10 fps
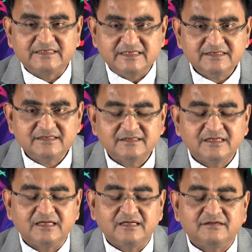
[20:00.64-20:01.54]
attain
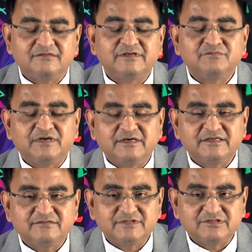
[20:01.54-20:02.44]
when
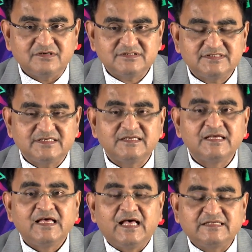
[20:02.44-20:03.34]
burning with oxygen
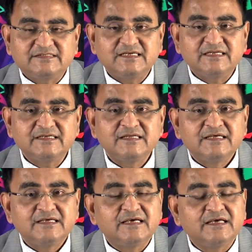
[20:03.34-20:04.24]
acetylene
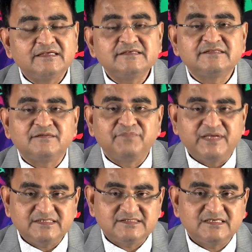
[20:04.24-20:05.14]
is the
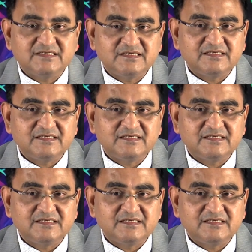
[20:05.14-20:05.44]
best